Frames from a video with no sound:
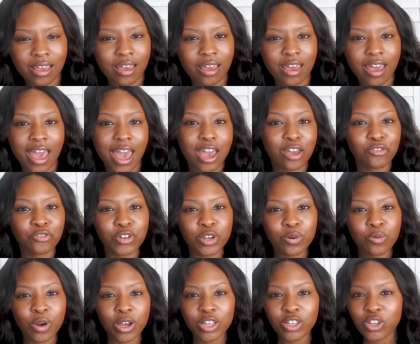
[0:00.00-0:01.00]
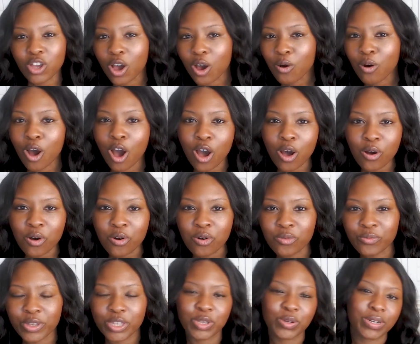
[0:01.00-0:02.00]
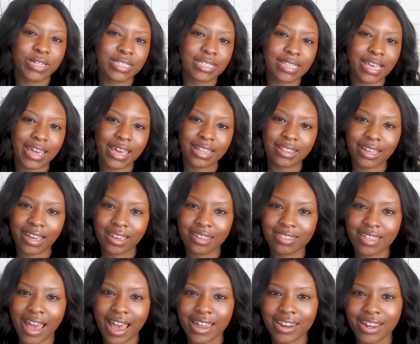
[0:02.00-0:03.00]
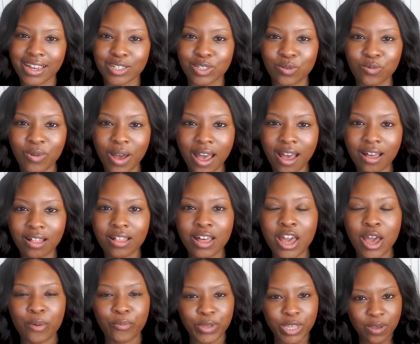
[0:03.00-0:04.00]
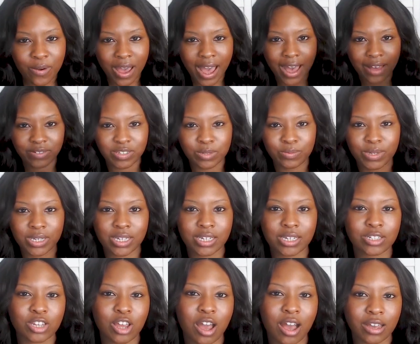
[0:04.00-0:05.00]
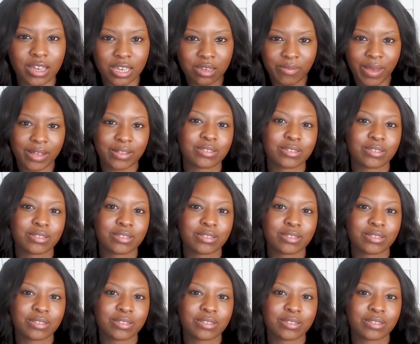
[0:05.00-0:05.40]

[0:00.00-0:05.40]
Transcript: Everyone go home. You could say it like that as well, but you have to be talking